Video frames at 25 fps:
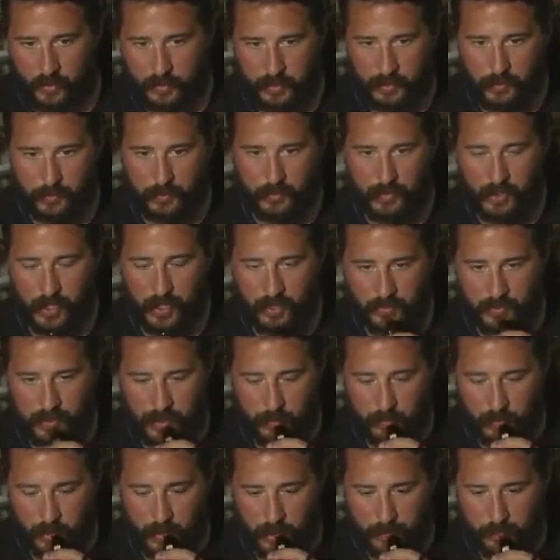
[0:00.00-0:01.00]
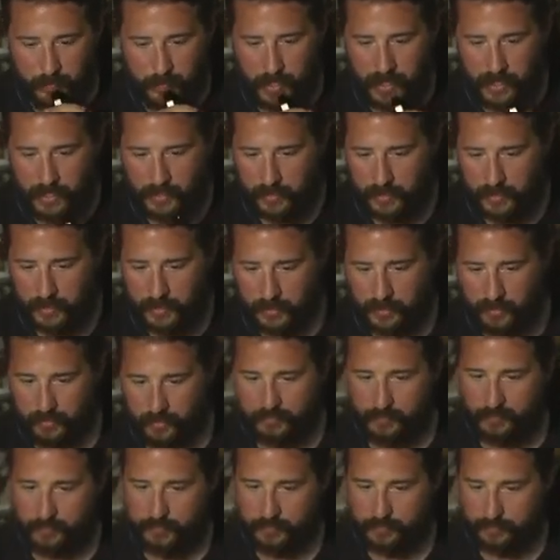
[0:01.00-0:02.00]
use songs that will help that. You can't,
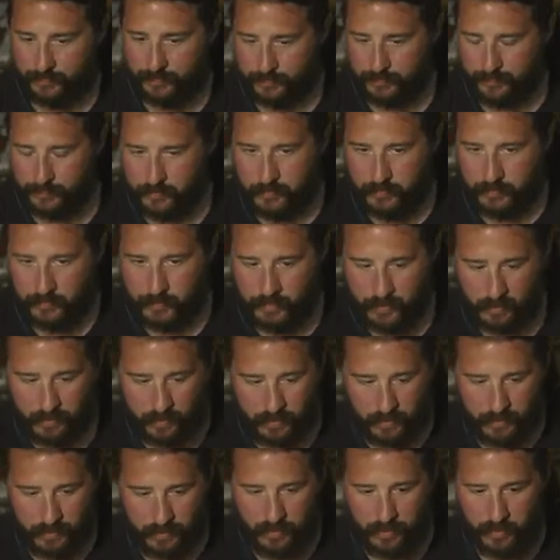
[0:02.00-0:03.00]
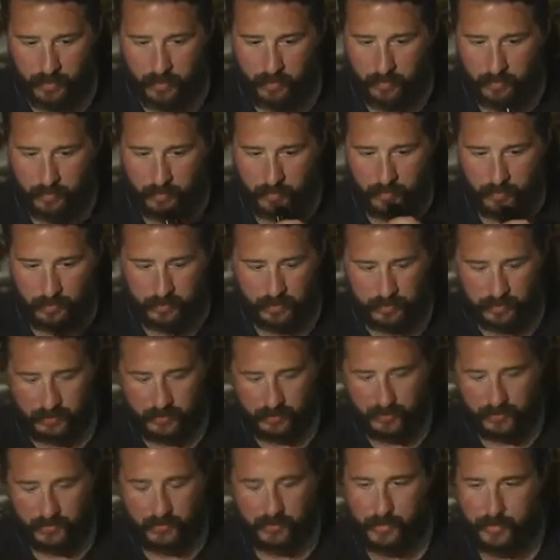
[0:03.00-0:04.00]
you know,
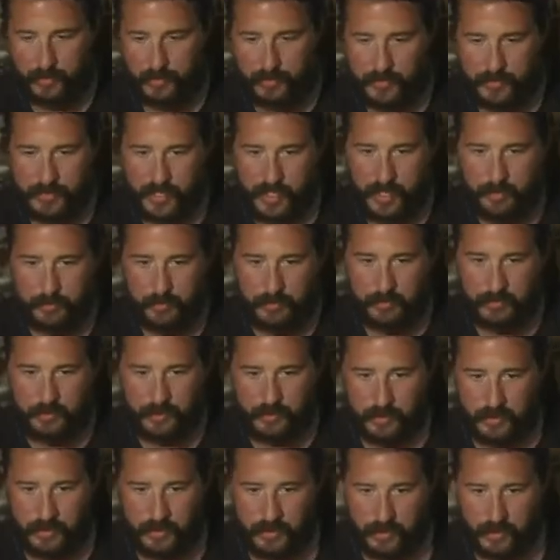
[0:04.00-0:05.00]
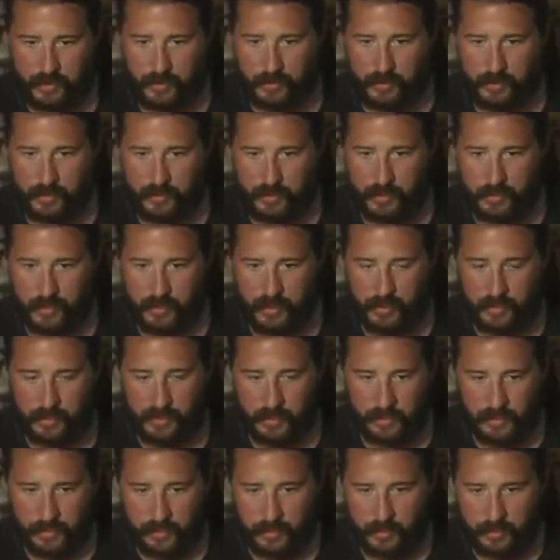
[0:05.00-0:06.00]
unless you're an established uh,
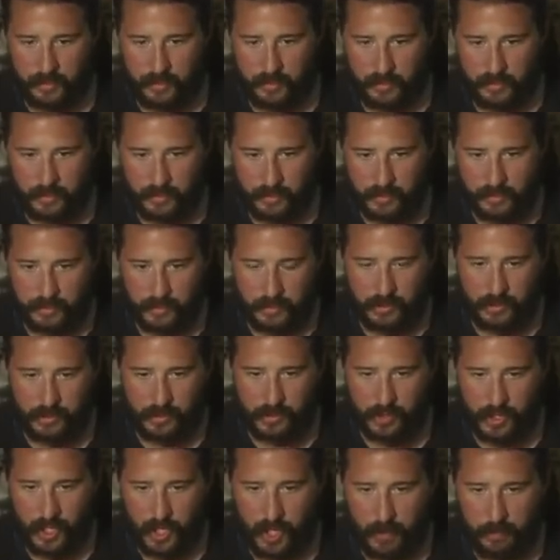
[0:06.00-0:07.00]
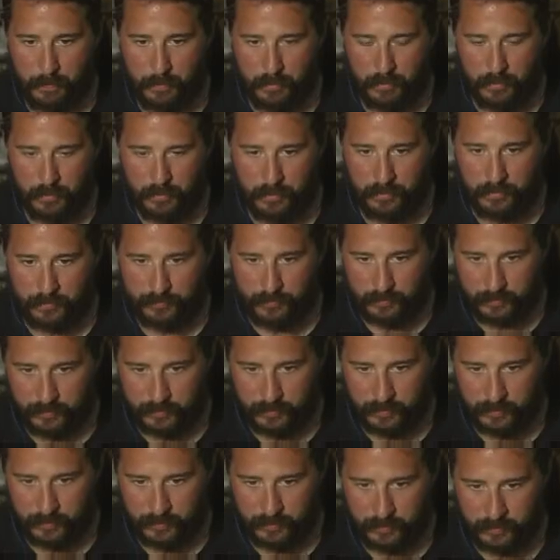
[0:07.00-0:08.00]
shop or
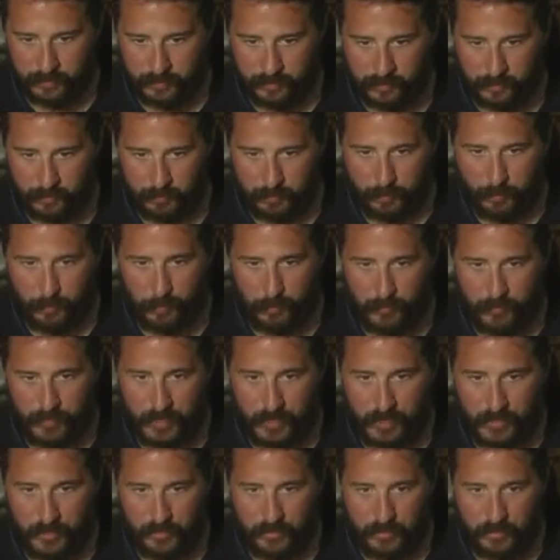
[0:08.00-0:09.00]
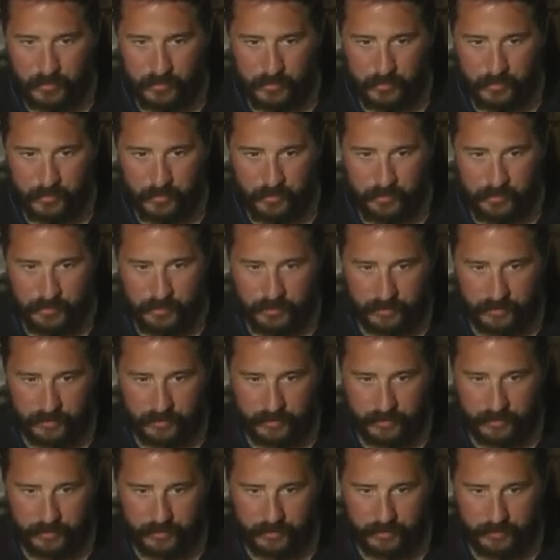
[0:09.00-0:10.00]
pro skater, you know, like
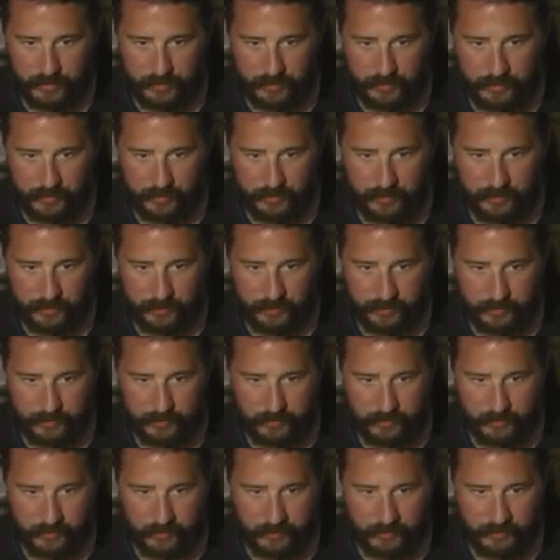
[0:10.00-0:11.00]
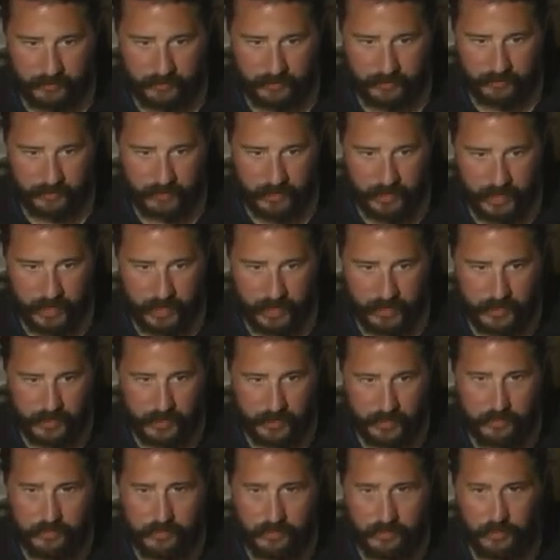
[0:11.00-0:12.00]
uh, Nyjah
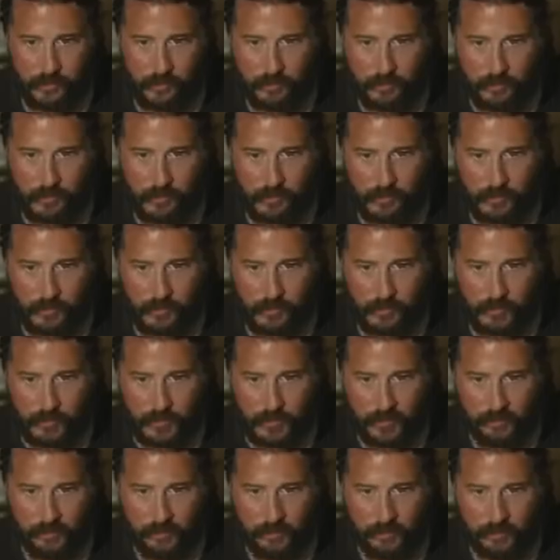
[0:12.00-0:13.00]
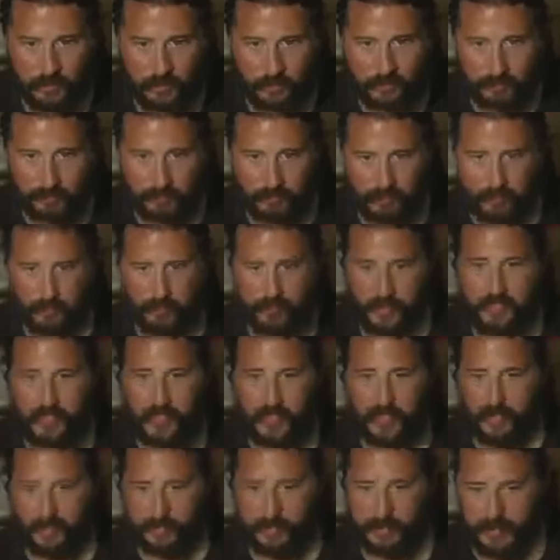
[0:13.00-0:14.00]
Huston or whatever, you can't really. Ah,
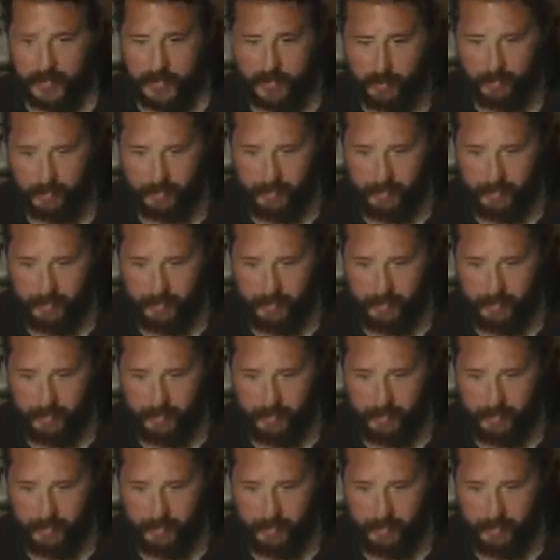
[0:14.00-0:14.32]
damn.